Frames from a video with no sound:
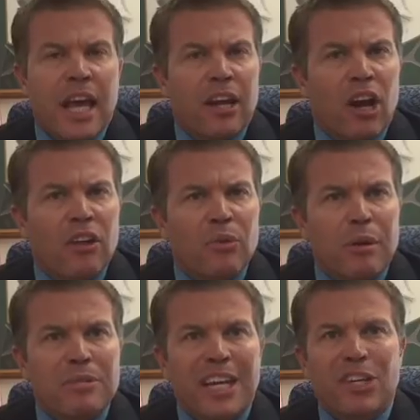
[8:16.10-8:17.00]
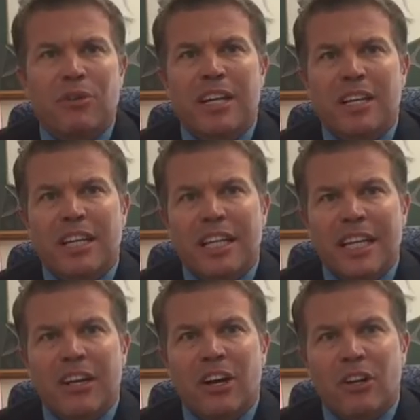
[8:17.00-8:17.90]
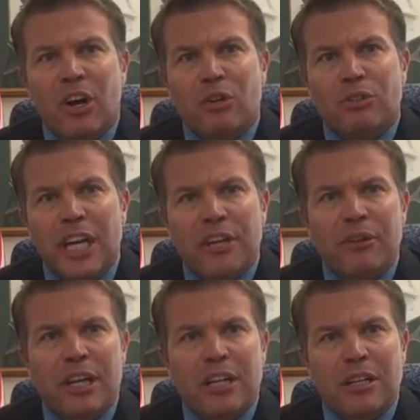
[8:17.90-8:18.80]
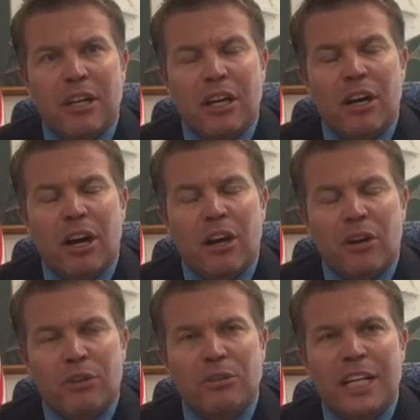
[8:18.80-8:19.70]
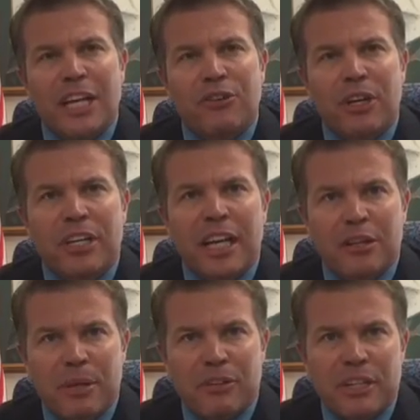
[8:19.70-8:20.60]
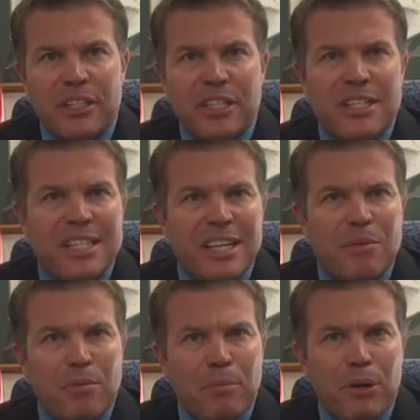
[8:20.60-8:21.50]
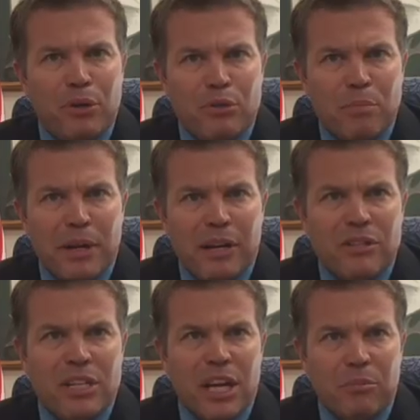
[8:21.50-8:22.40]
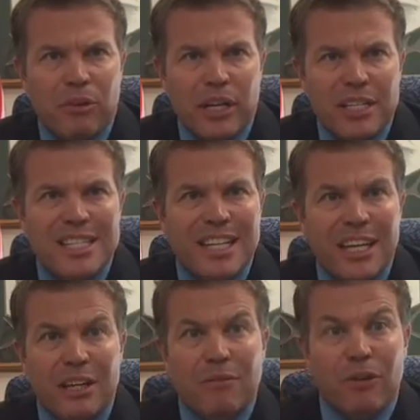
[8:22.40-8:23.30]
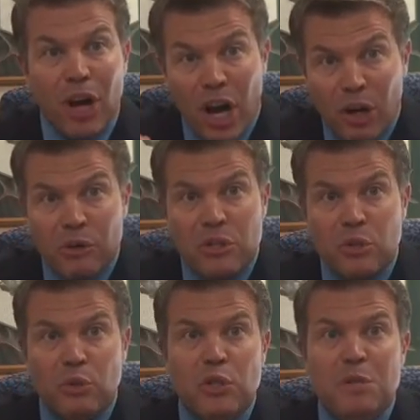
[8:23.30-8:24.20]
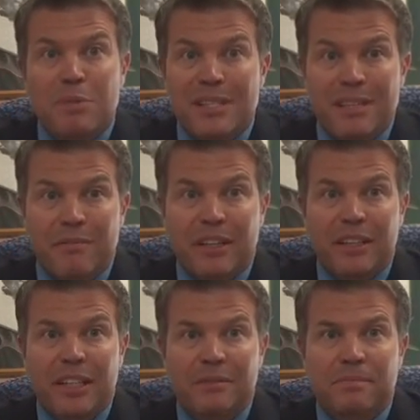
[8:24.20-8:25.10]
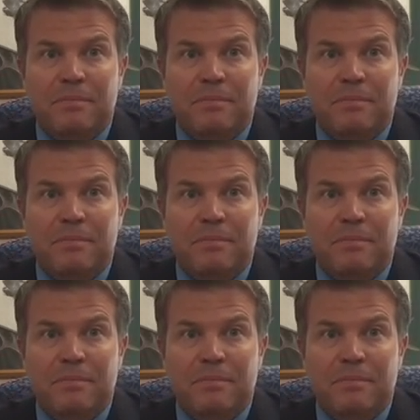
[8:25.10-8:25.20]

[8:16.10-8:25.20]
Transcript: And on the website, you can click on Arnold Adriani Elementary to see the proposed repairs and upgrades slated for our school specifically.